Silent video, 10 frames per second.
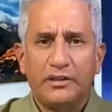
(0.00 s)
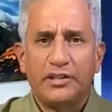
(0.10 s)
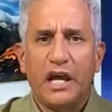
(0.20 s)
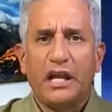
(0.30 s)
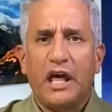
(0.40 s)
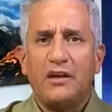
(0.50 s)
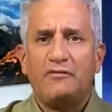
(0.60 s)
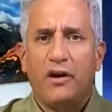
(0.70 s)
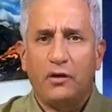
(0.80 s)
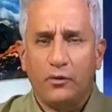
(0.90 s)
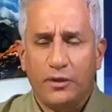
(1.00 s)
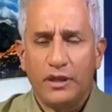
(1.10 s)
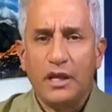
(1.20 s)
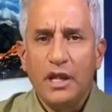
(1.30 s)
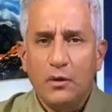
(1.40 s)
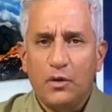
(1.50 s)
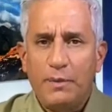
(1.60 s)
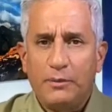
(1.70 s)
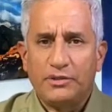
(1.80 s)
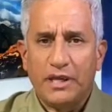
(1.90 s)
There's not a lot involved with it,
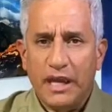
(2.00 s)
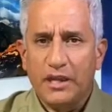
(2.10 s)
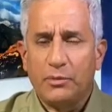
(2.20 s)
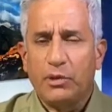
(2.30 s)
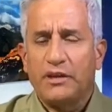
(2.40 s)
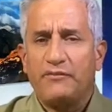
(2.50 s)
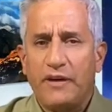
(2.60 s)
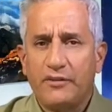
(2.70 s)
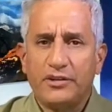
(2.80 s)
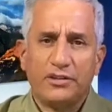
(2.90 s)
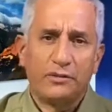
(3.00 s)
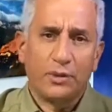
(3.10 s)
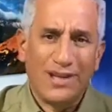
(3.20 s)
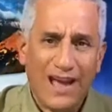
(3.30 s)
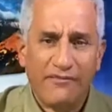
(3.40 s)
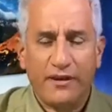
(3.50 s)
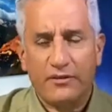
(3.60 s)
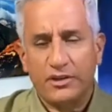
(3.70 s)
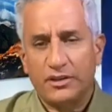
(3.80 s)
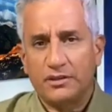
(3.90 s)
with people saying, hey, you're playing favoritism or not
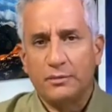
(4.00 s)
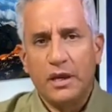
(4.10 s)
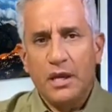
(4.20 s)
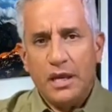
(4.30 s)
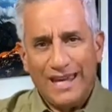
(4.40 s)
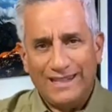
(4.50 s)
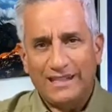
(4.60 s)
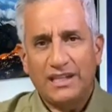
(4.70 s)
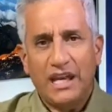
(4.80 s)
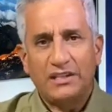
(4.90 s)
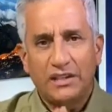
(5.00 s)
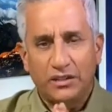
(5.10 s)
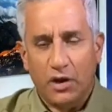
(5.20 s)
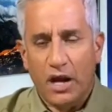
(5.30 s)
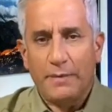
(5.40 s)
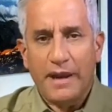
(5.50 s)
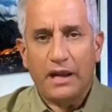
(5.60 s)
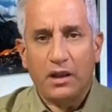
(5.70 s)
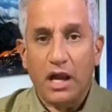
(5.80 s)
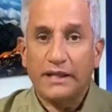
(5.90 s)
favoritism. In this case, they're
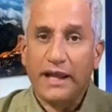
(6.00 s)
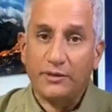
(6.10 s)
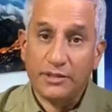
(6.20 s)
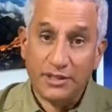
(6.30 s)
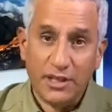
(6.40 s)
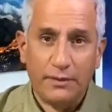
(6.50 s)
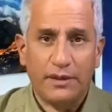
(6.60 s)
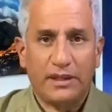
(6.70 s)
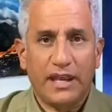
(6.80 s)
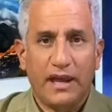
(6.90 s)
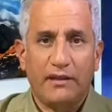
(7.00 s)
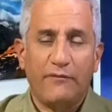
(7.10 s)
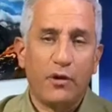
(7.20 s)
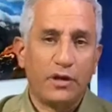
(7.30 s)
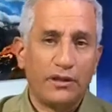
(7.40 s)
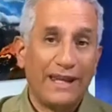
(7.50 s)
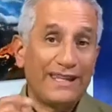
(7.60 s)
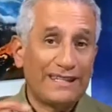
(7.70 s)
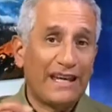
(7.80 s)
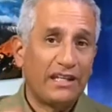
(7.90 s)
automatic lockdowns. Same thing in California. They
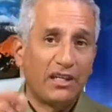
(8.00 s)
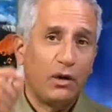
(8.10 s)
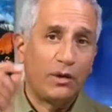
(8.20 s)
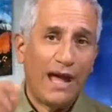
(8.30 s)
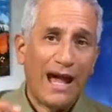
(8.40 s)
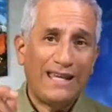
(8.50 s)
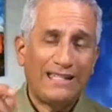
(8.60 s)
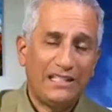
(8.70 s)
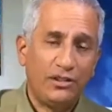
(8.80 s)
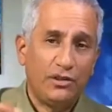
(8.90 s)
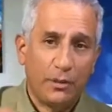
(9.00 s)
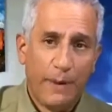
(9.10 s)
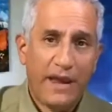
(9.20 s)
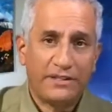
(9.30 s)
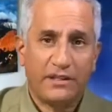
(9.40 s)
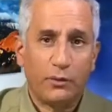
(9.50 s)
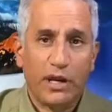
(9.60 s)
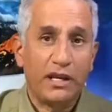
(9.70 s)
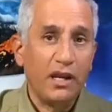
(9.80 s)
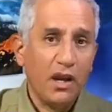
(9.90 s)
decided to go with ICU capacity
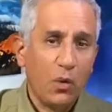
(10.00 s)
rate.